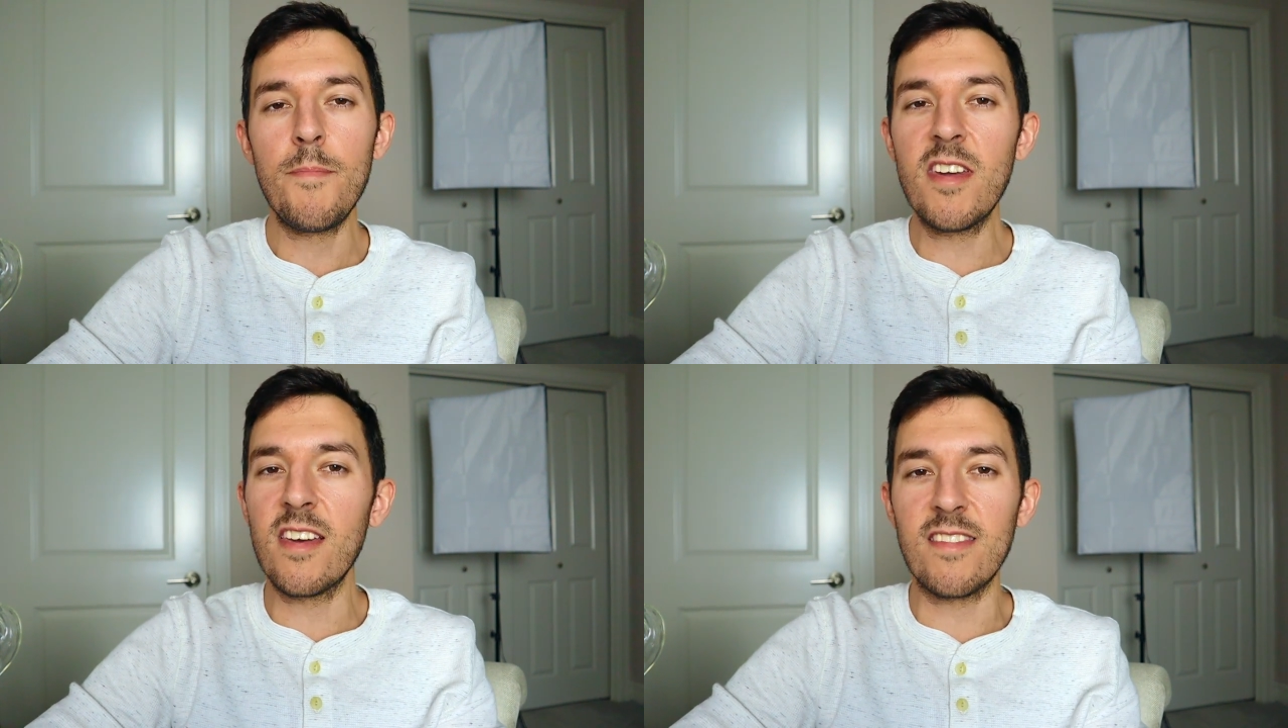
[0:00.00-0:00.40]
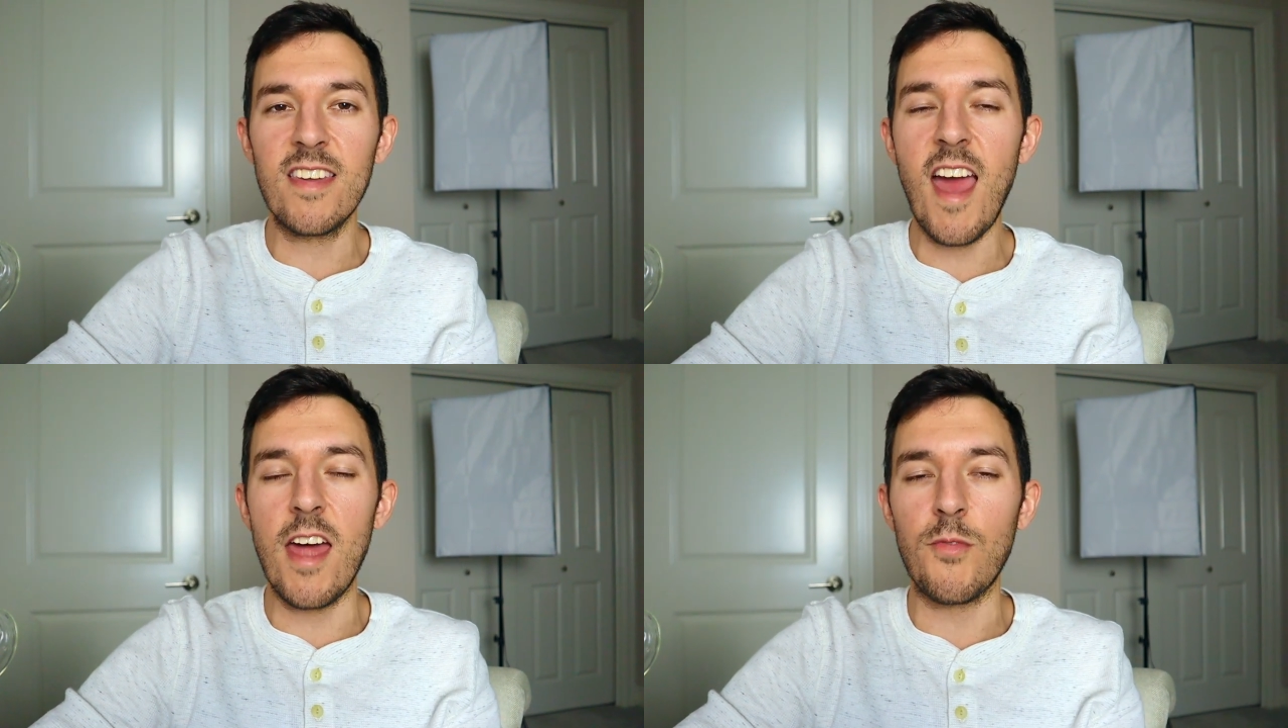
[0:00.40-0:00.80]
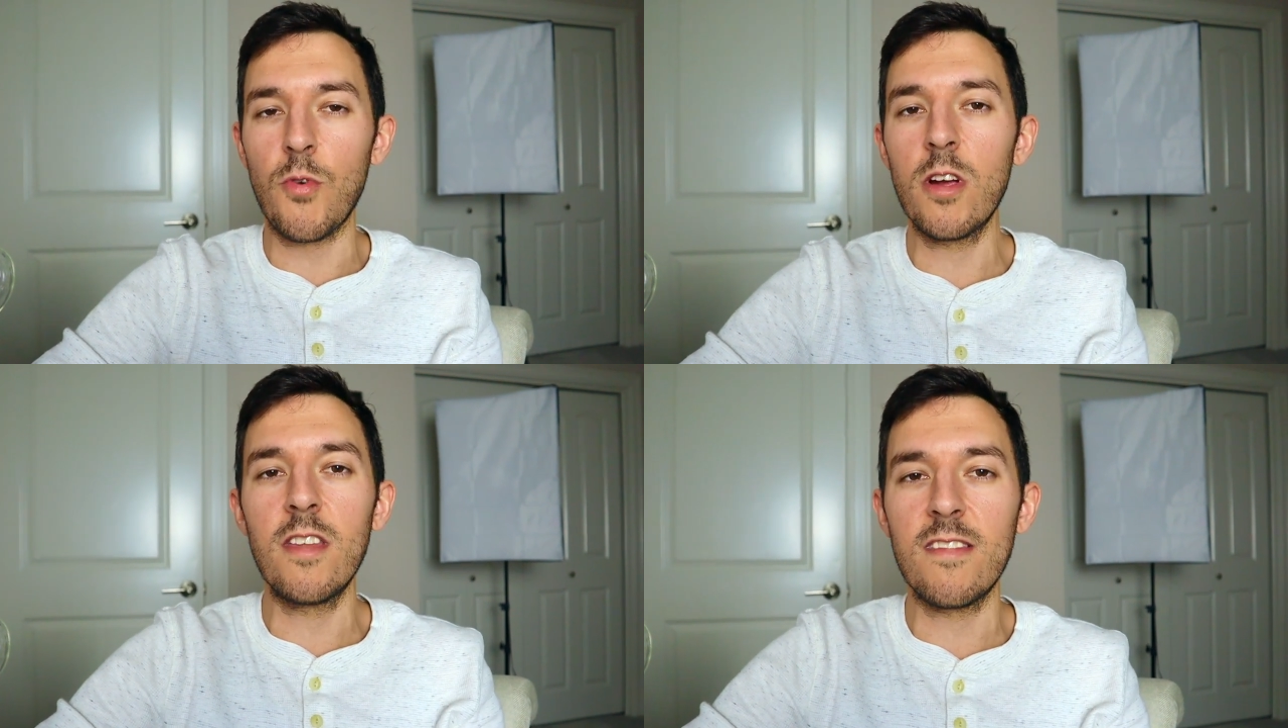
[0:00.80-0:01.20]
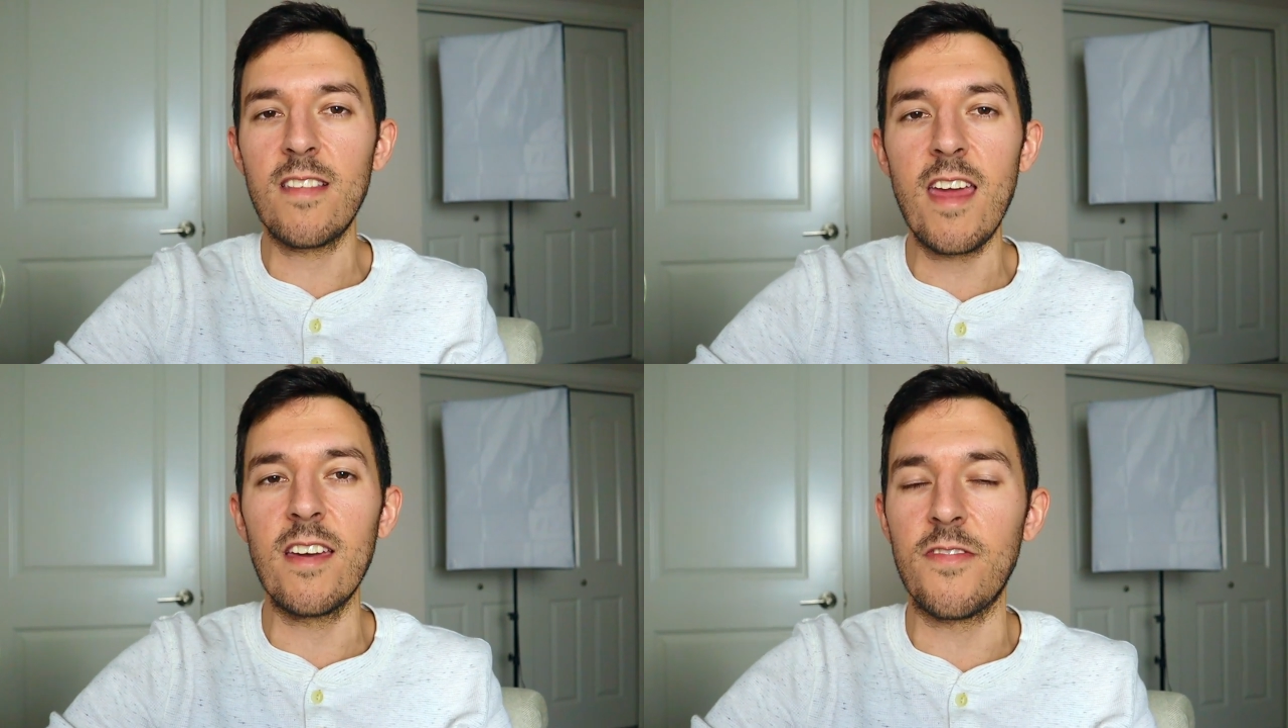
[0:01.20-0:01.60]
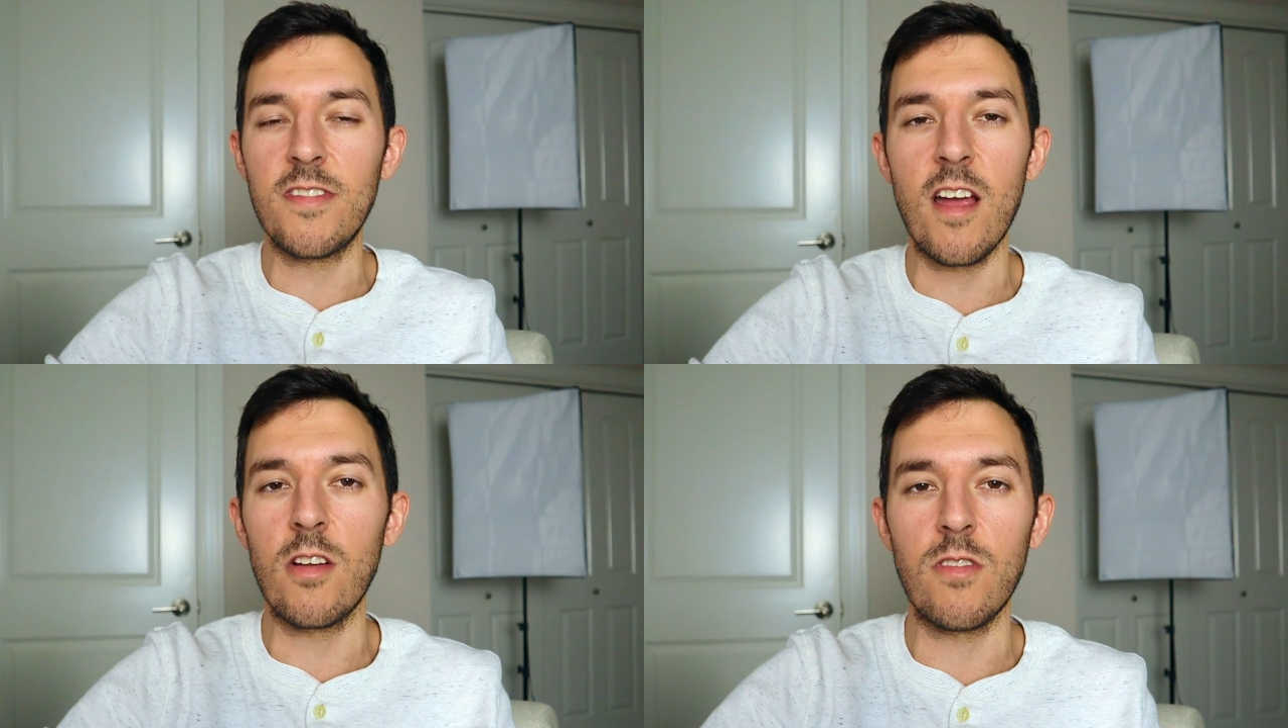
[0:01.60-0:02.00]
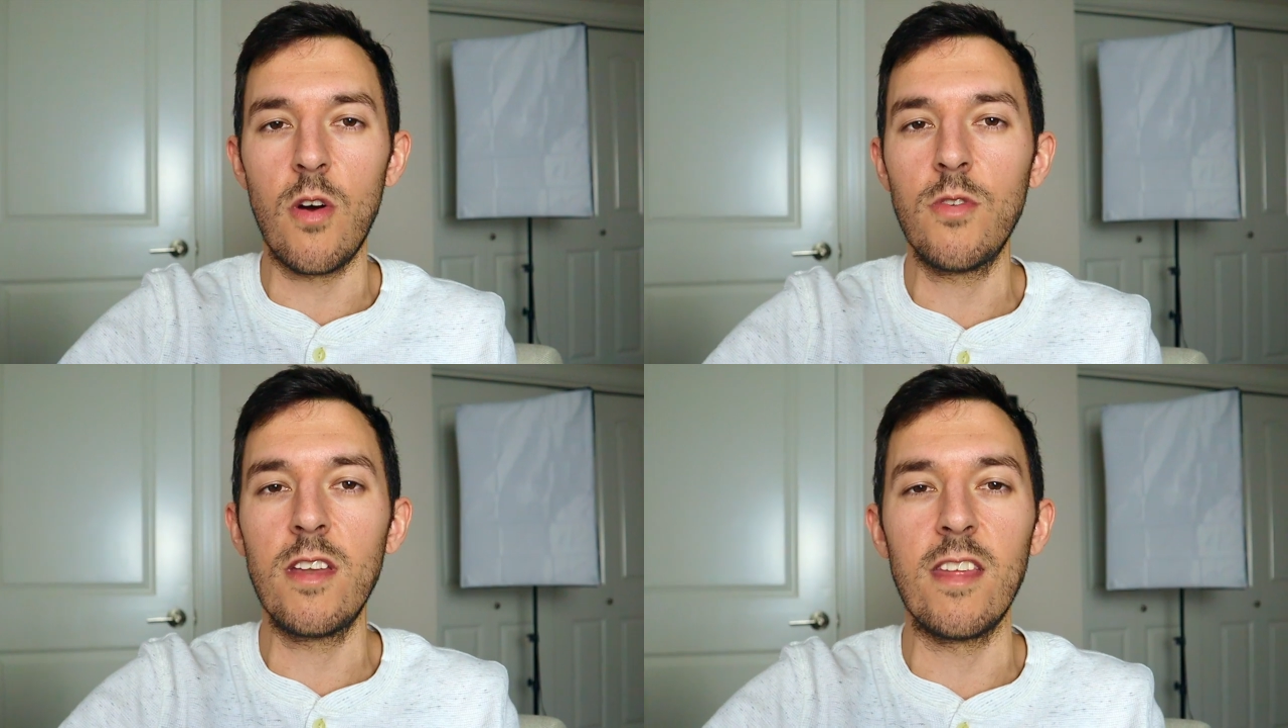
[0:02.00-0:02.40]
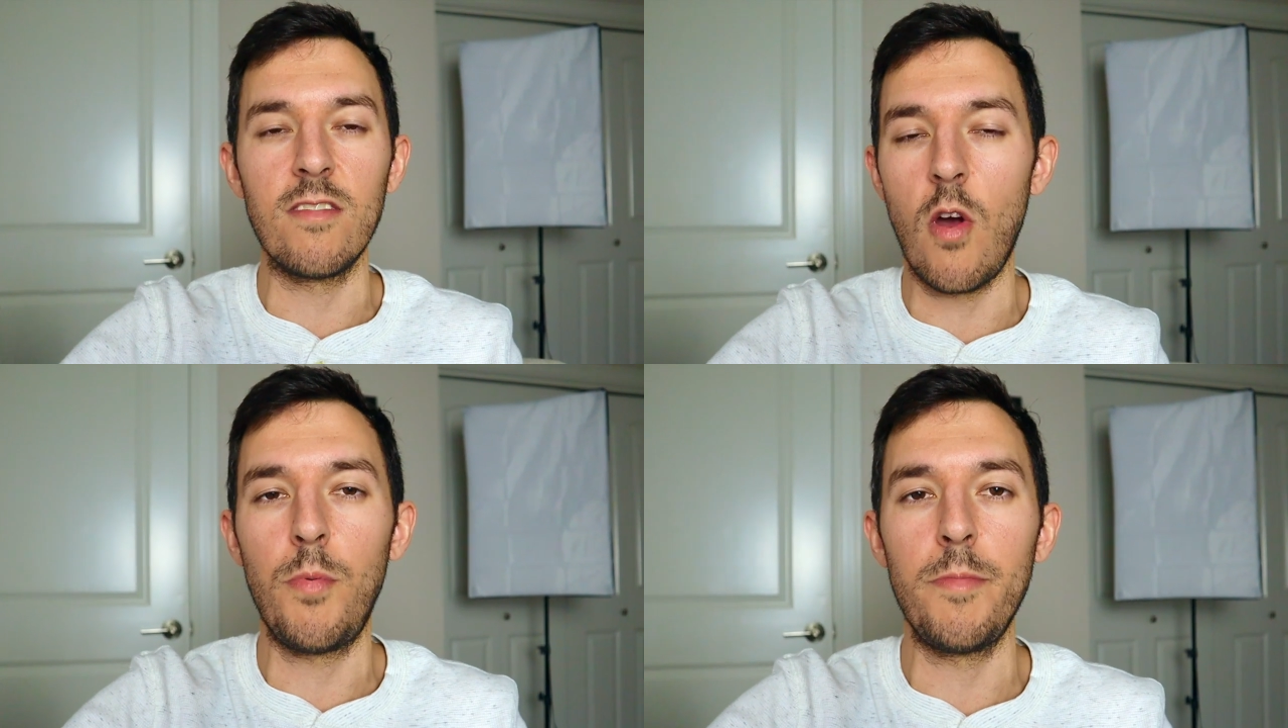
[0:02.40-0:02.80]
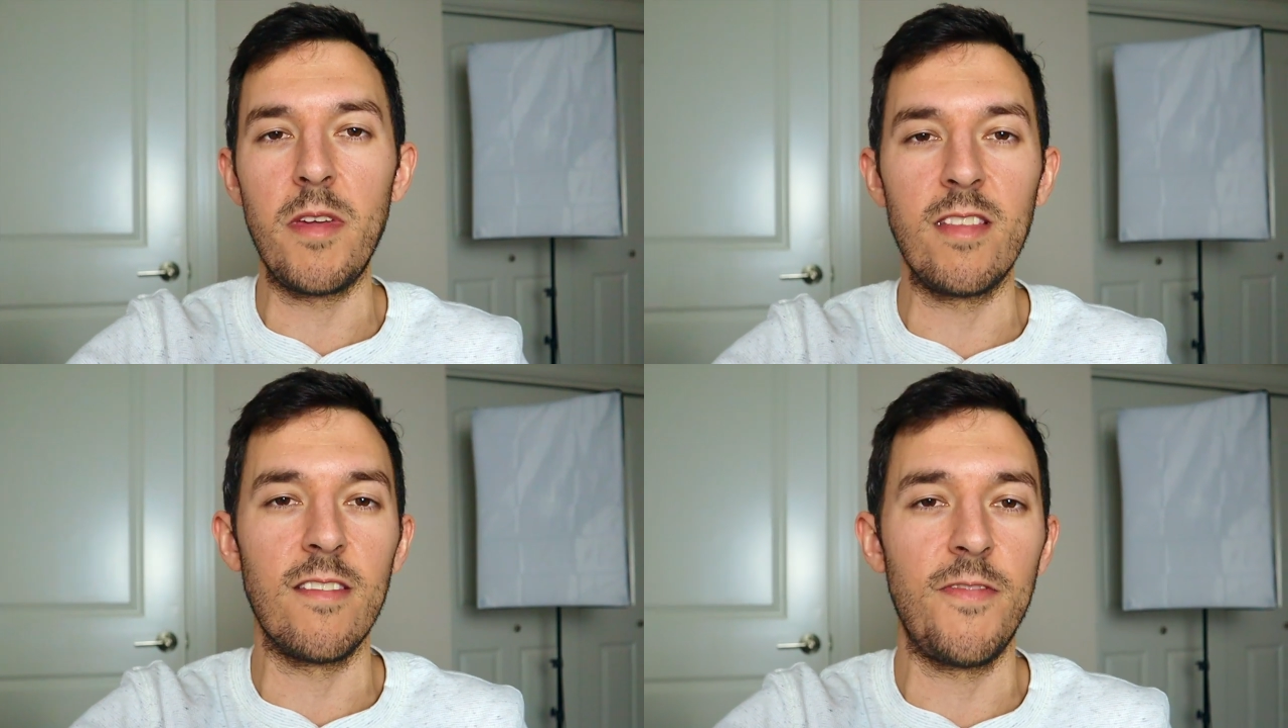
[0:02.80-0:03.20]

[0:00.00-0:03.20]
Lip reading: because again, we're in a state of serotonin and dopamine